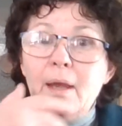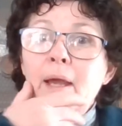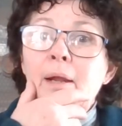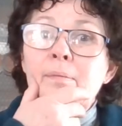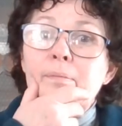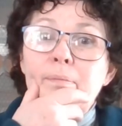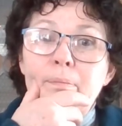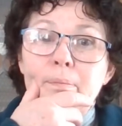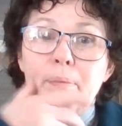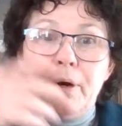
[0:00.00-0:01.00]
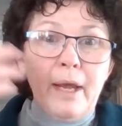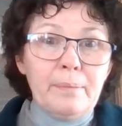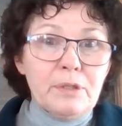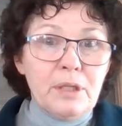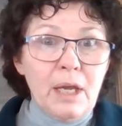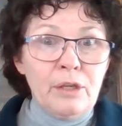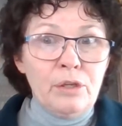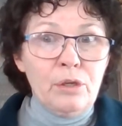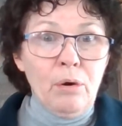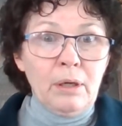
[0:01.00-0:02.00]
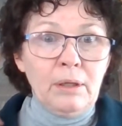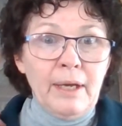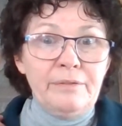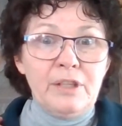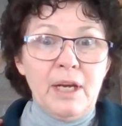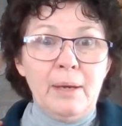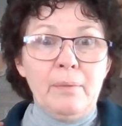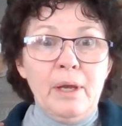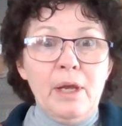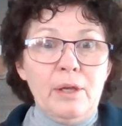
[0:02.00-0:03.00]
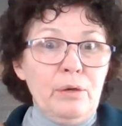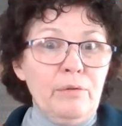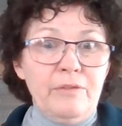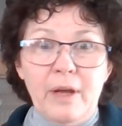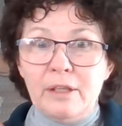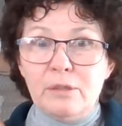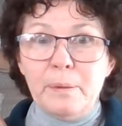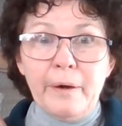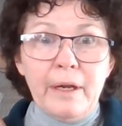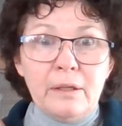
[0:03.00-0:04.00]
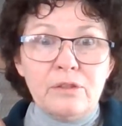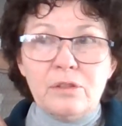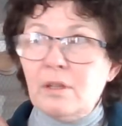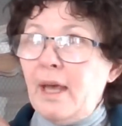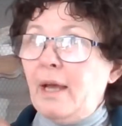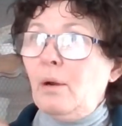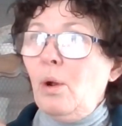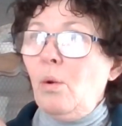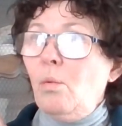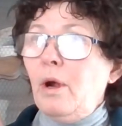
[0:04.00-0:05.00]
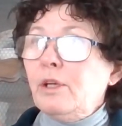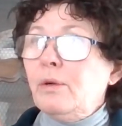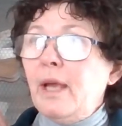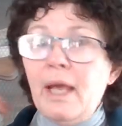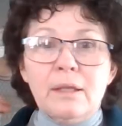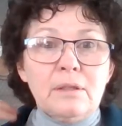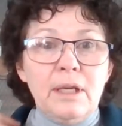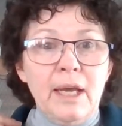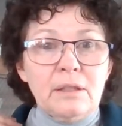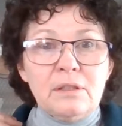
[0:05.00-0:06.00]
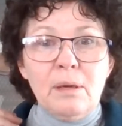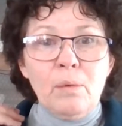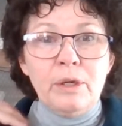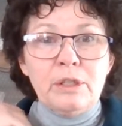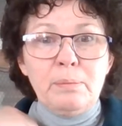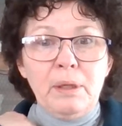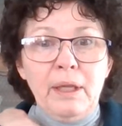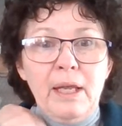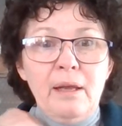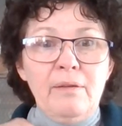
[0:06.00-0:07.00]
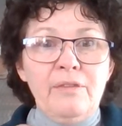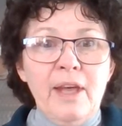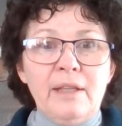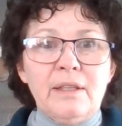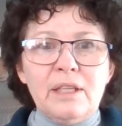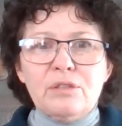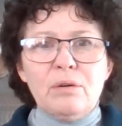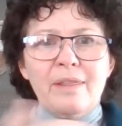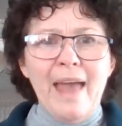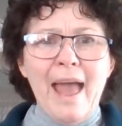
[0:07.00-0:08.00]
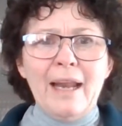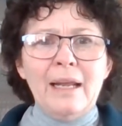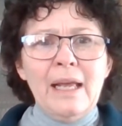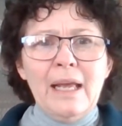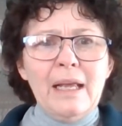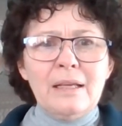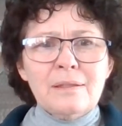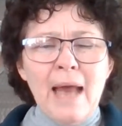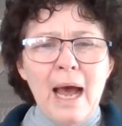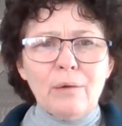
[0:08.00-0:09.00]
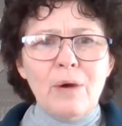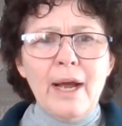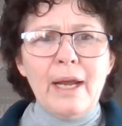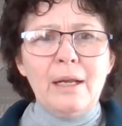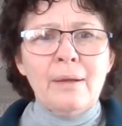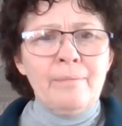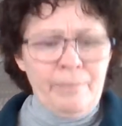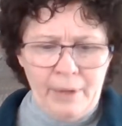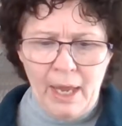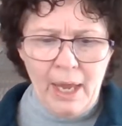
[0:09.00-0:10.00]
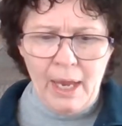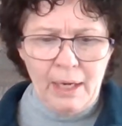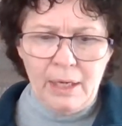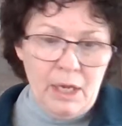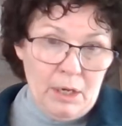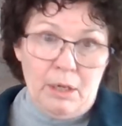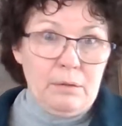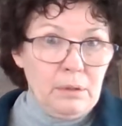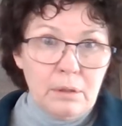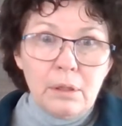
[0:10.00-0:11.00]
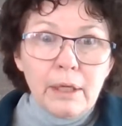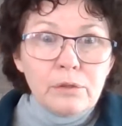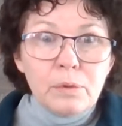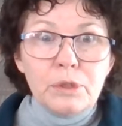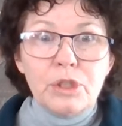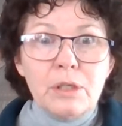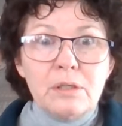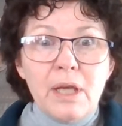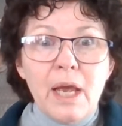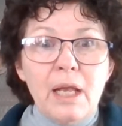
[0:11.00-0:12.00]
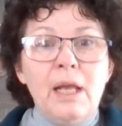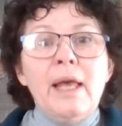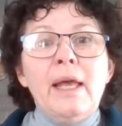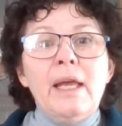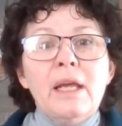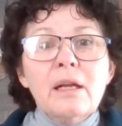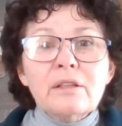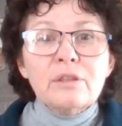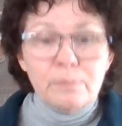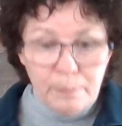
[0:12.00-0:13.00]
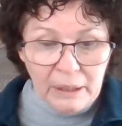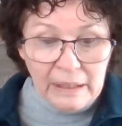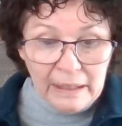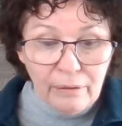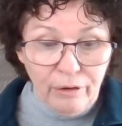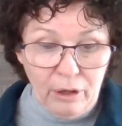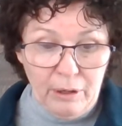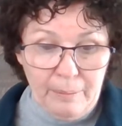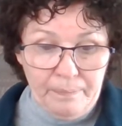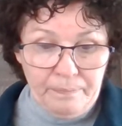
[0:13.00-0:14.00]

And perhaps in your lifetime, you've experienced that where you can't get someone to believe that this or that is not right. And that's what she's saying. He doesn't believe her.